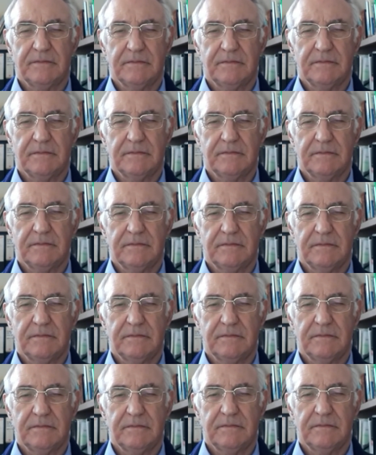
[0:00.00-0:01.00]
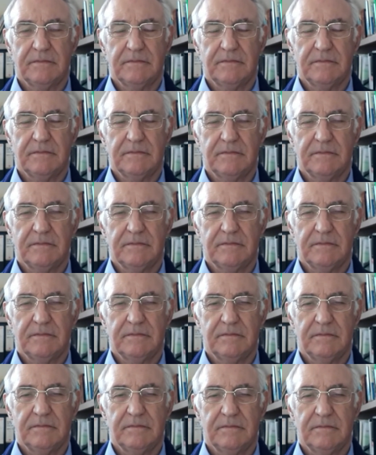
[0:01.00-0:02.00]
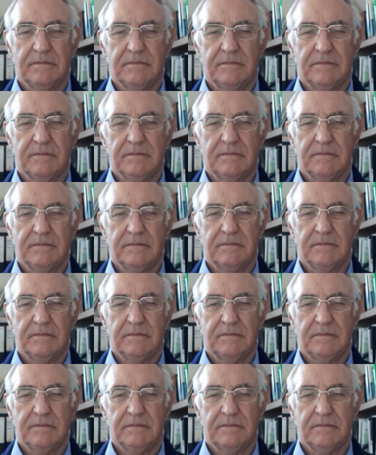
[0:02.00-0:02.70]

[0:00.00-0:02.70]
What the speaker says: (no one is talking)